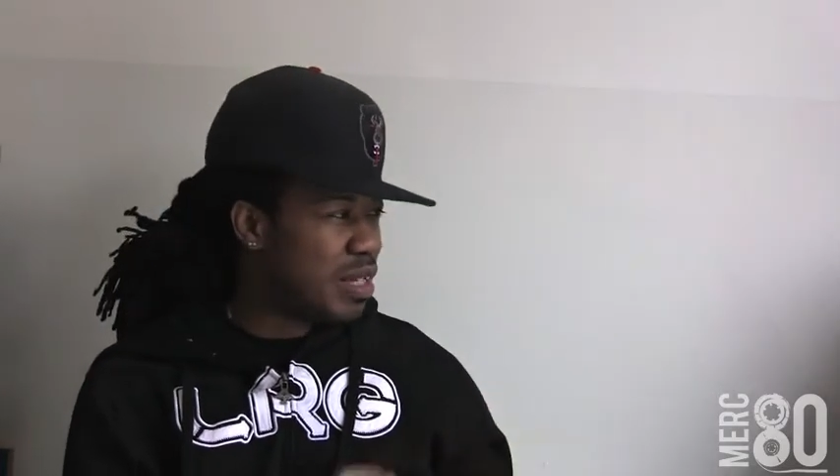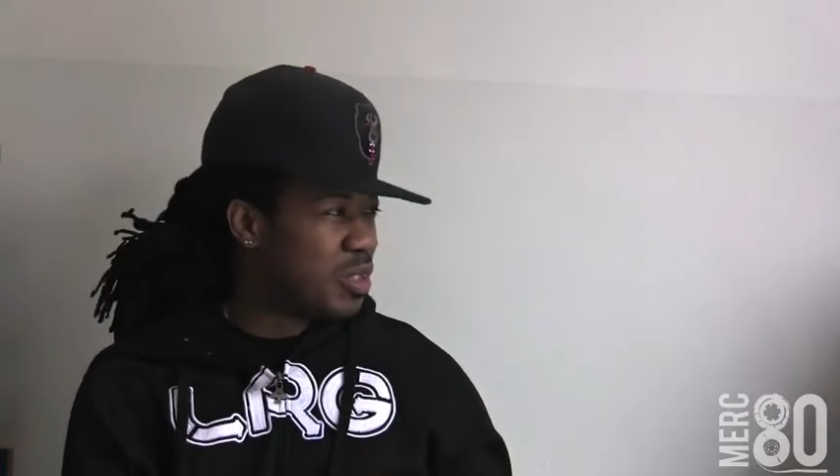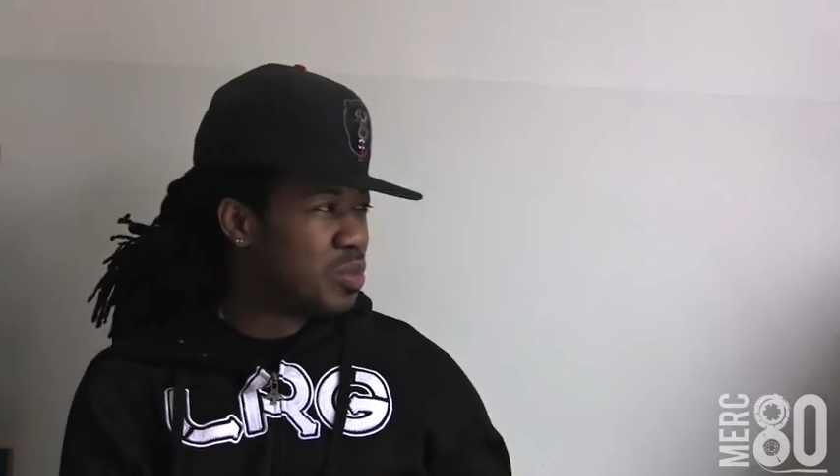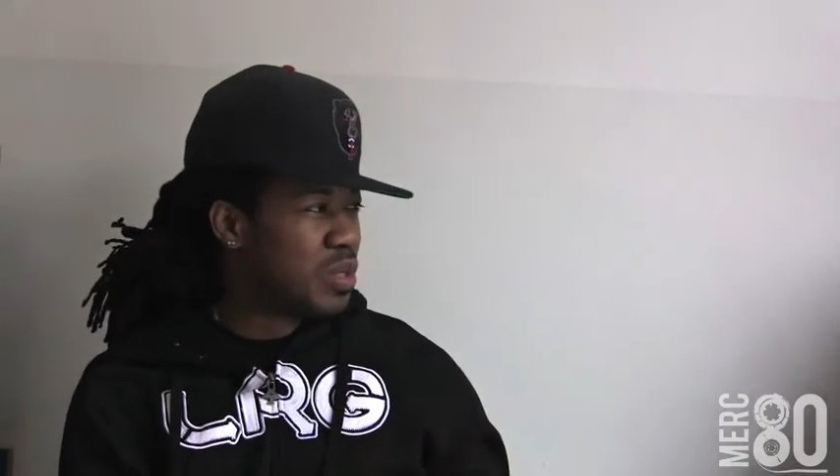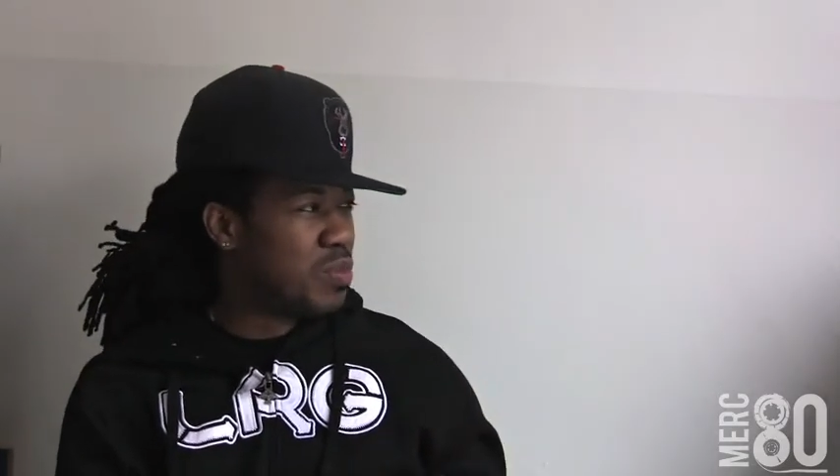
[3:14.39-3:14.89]

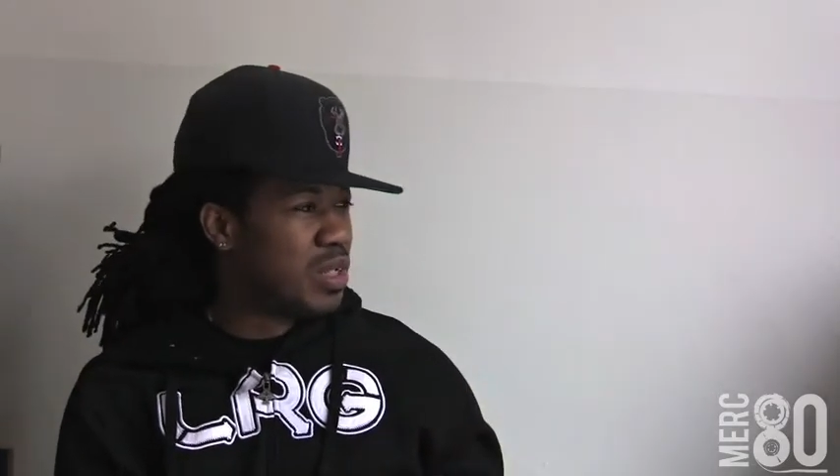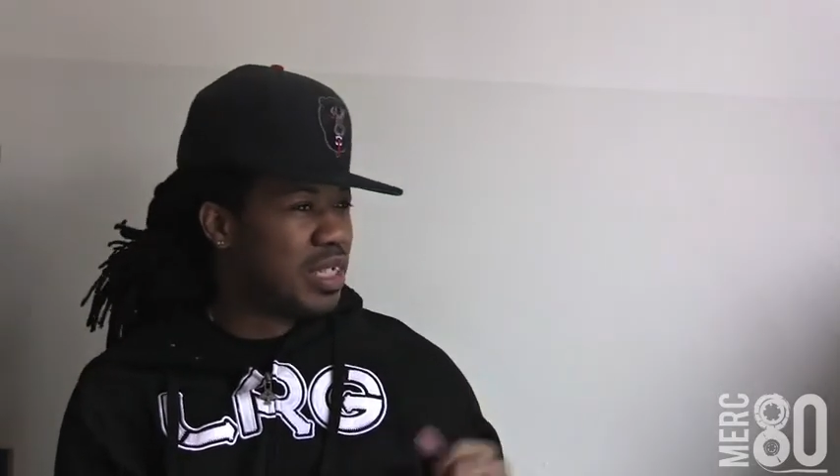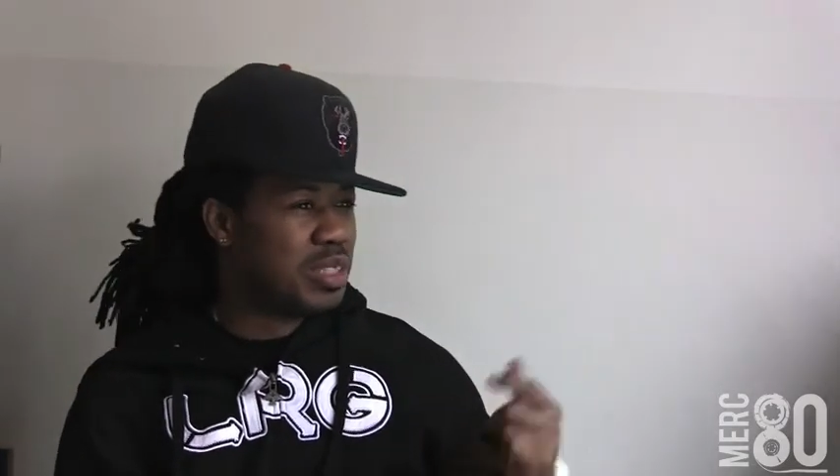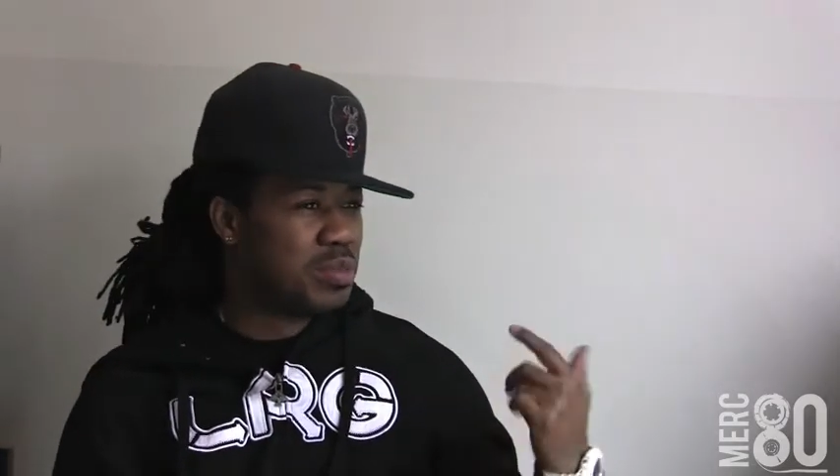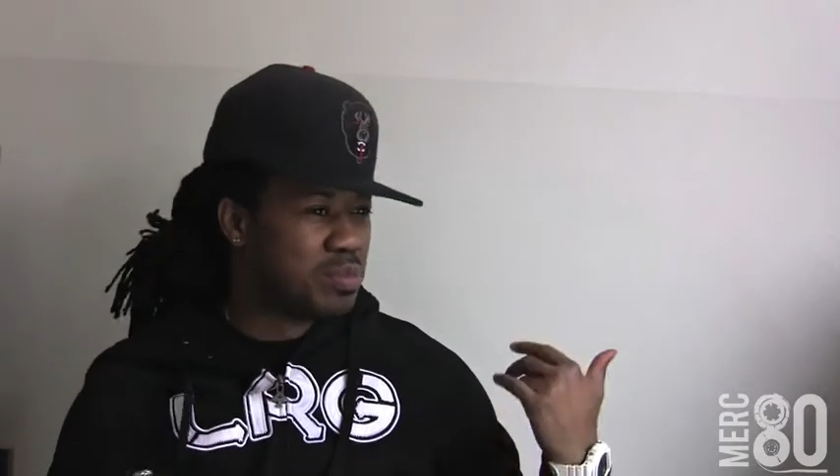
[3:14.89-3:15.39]
instrument it
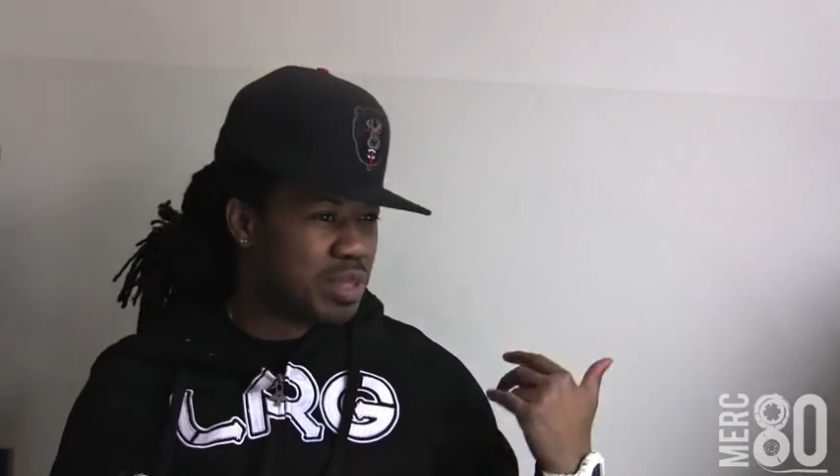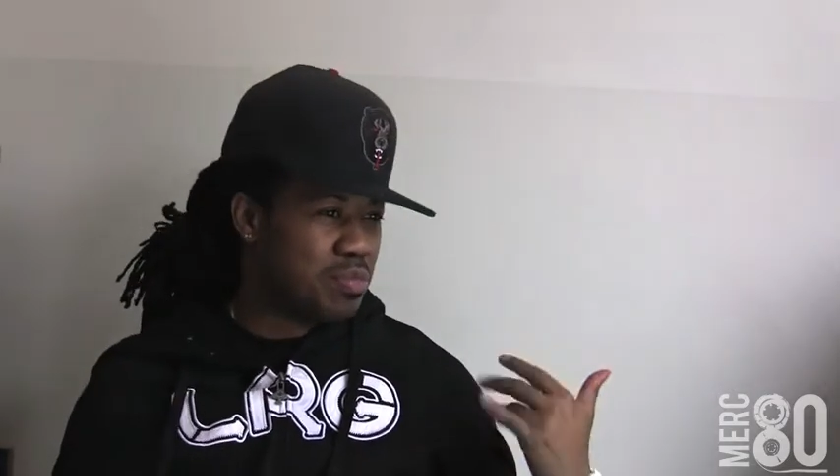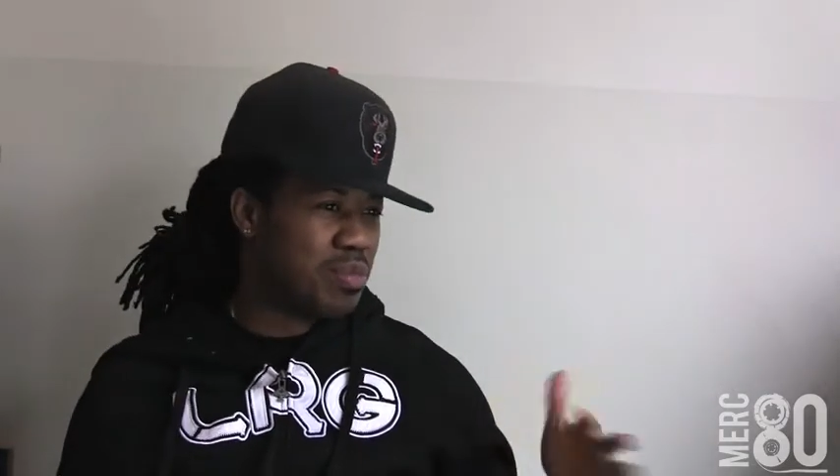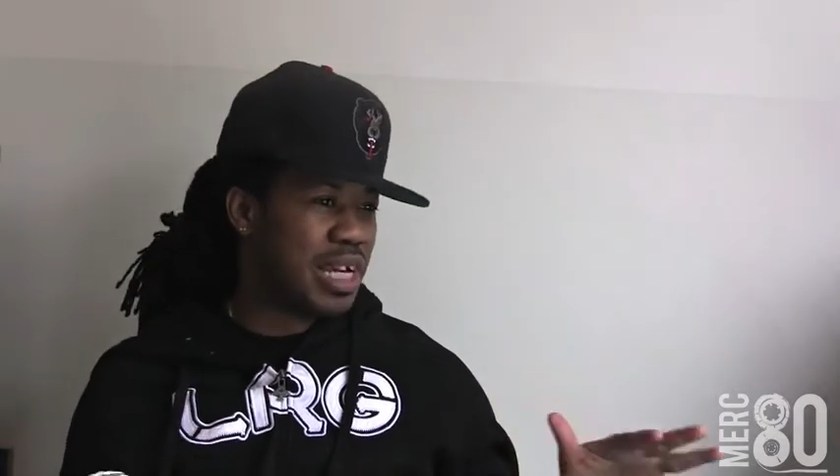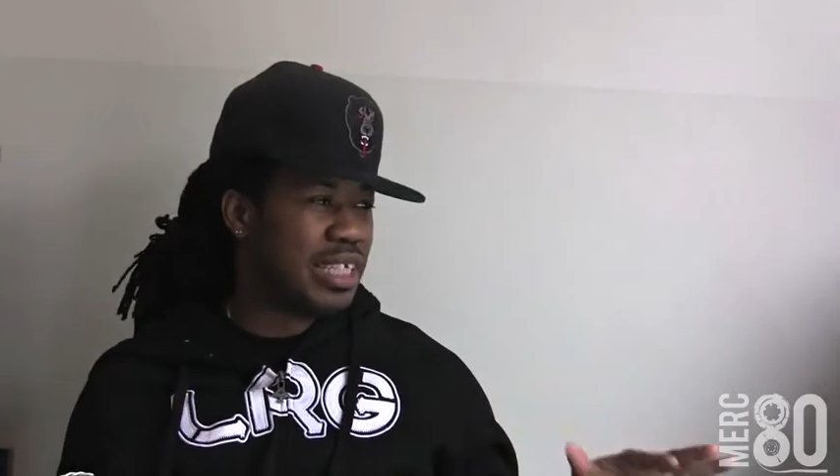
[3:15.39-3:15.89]
was,
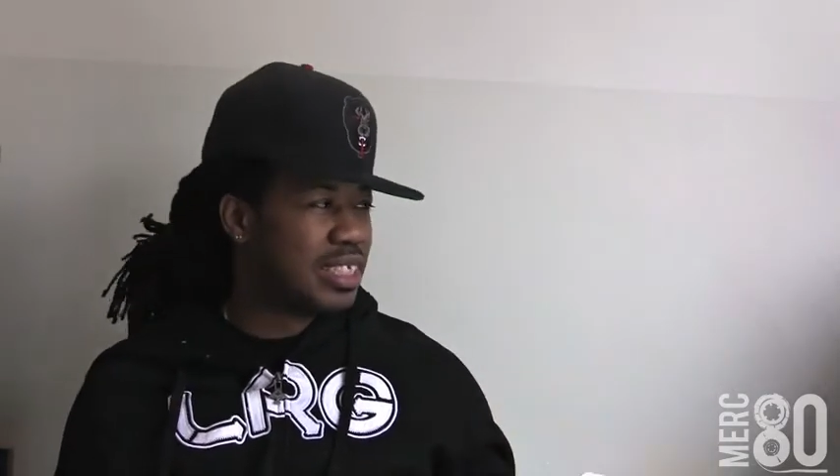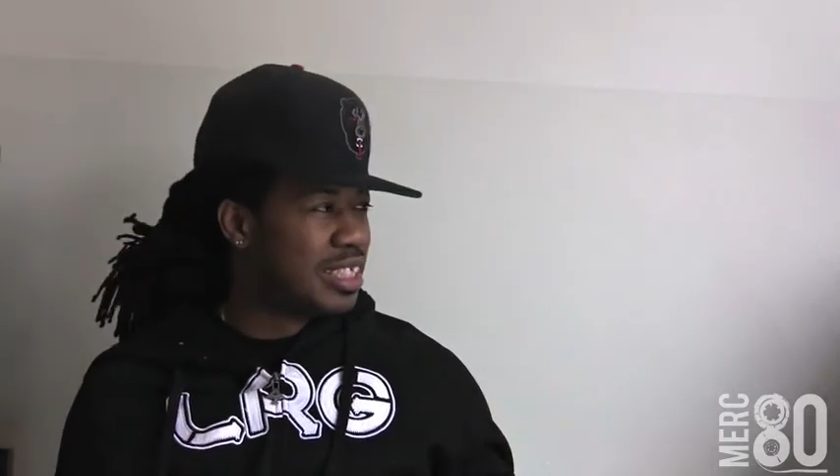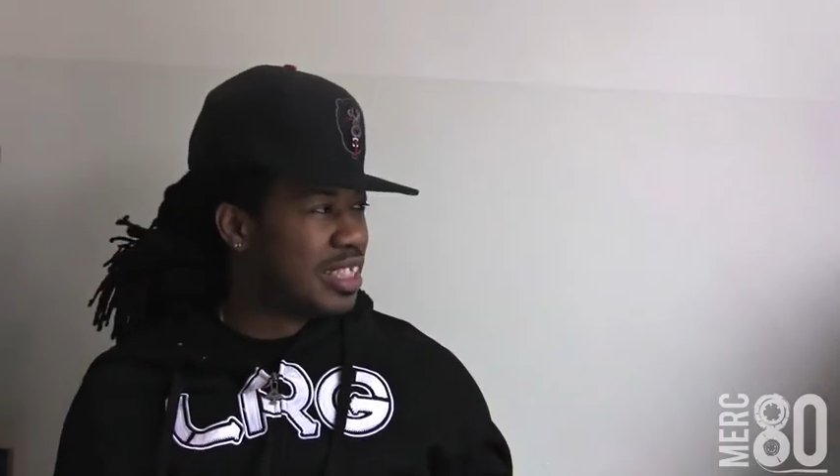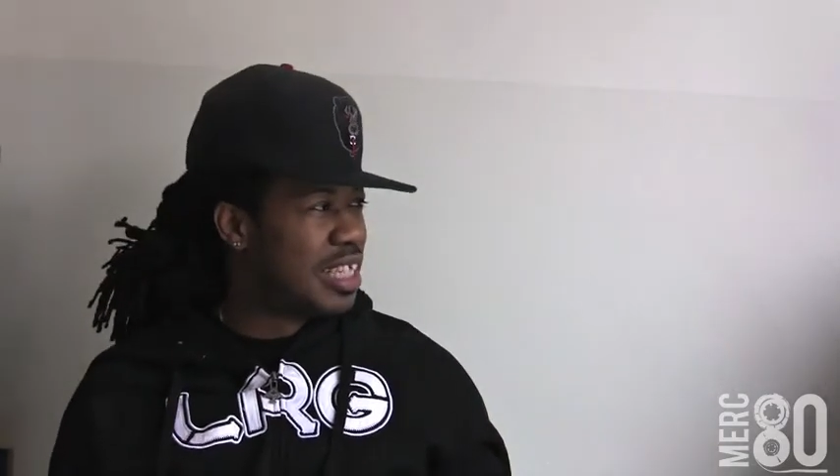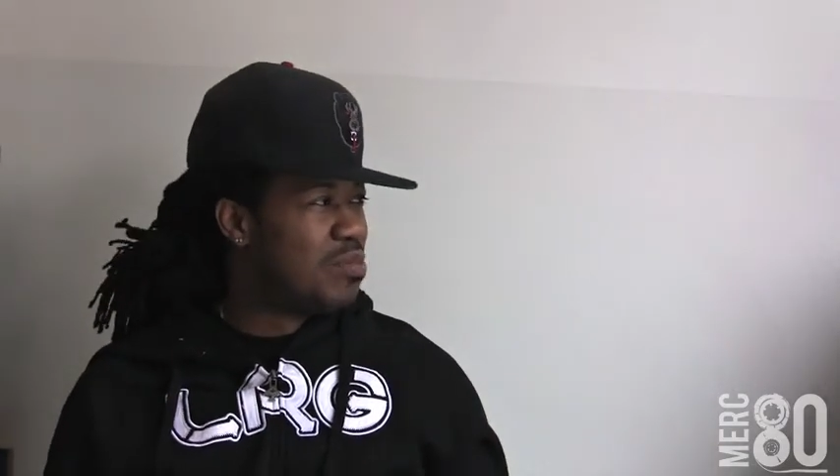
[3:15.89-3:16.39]
be it bass or
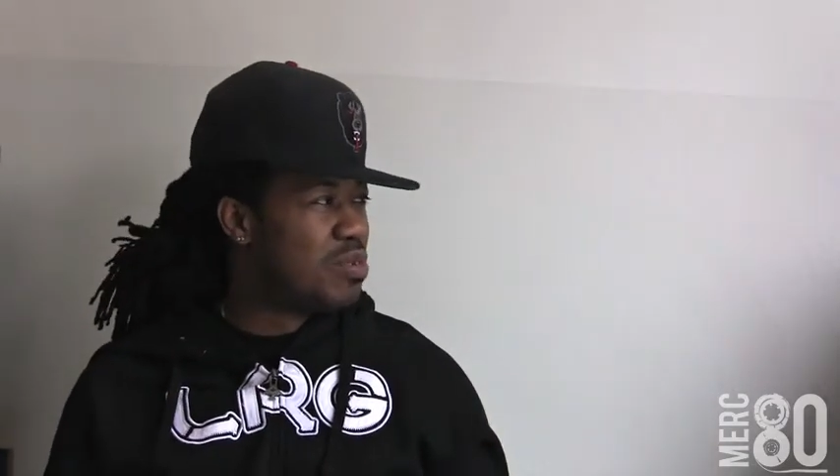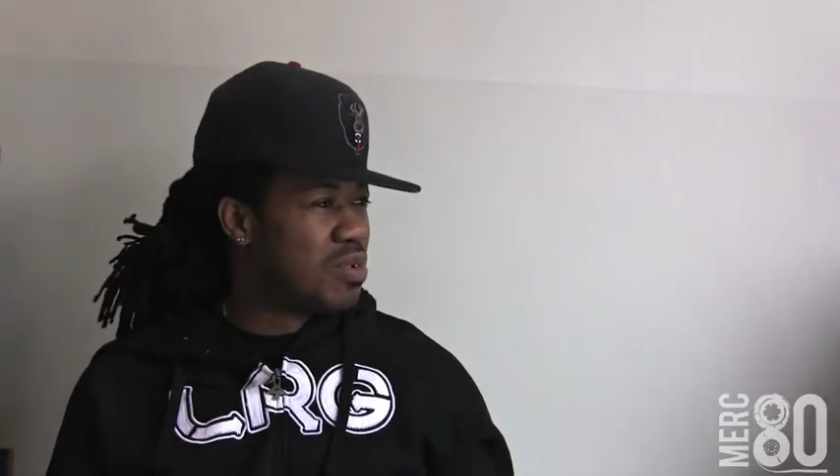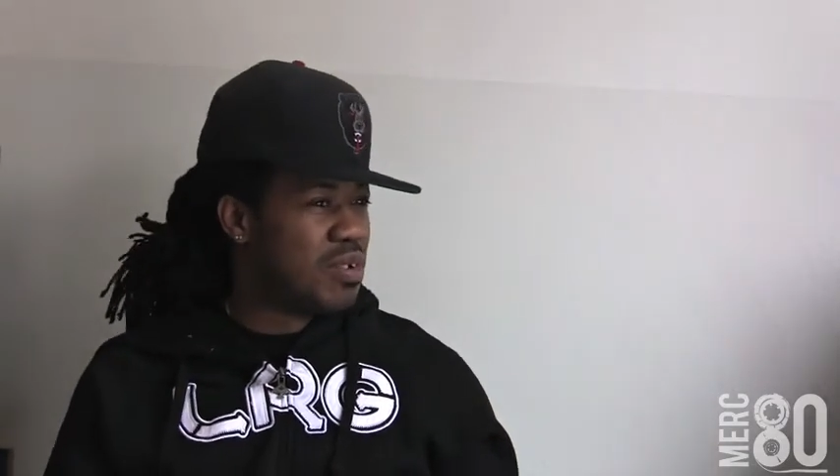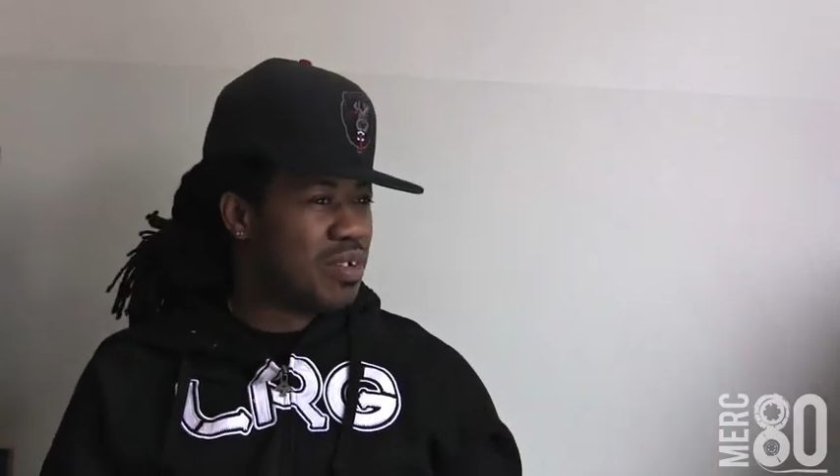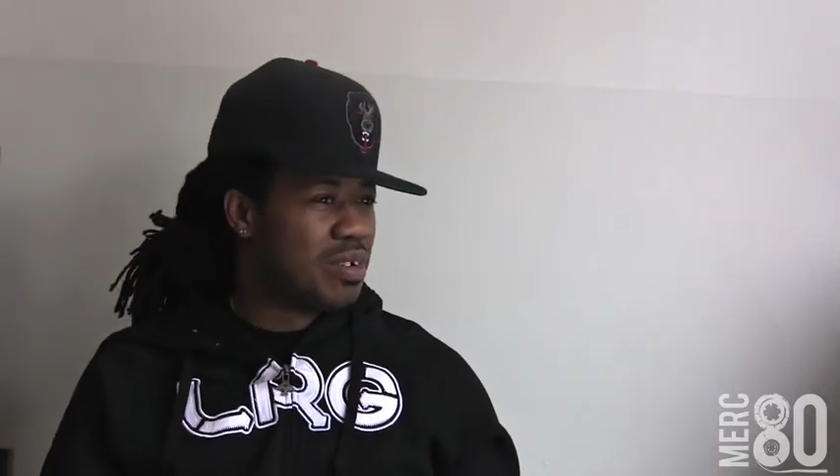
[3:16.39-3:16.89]
the
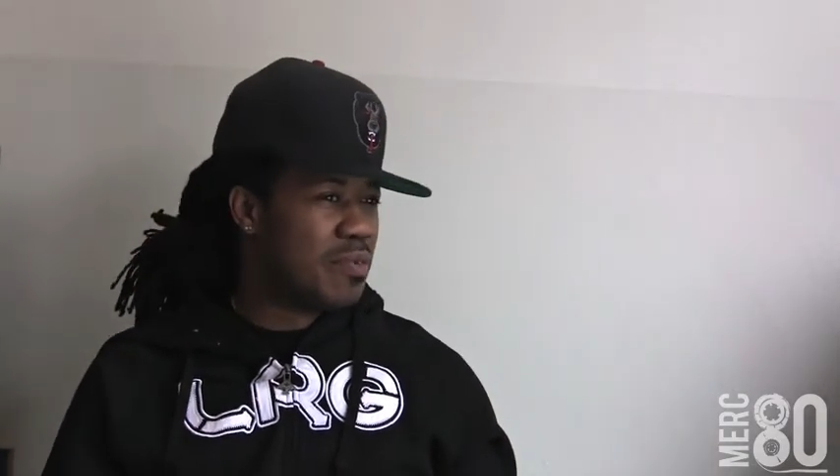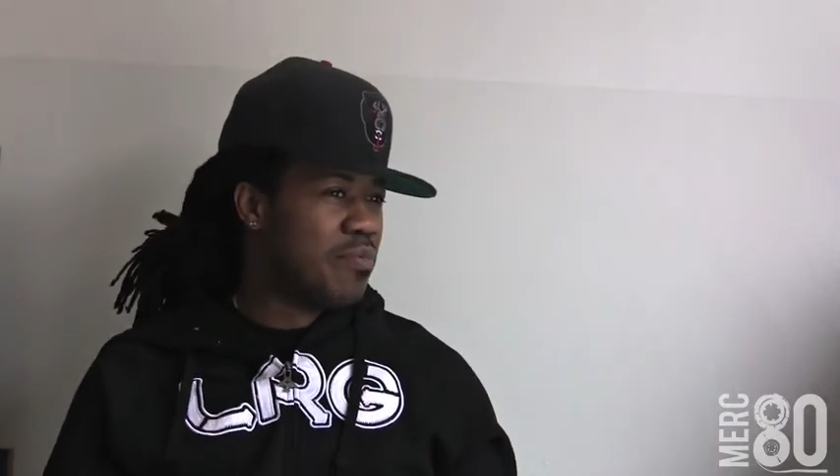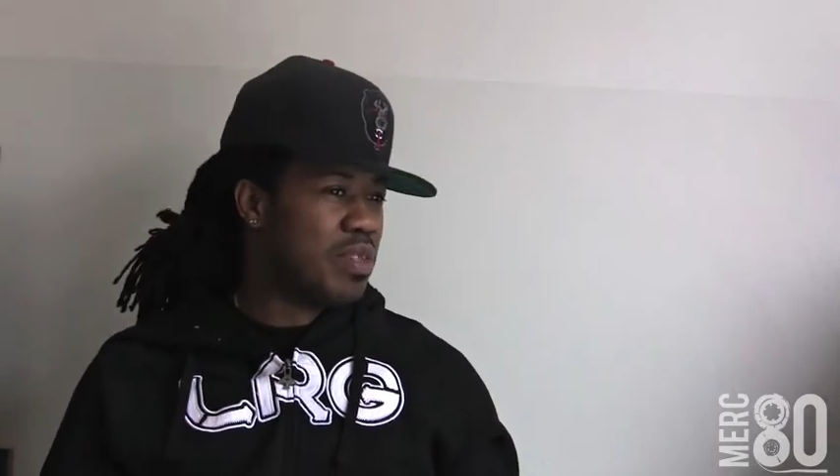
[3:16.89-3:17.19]
keyboard or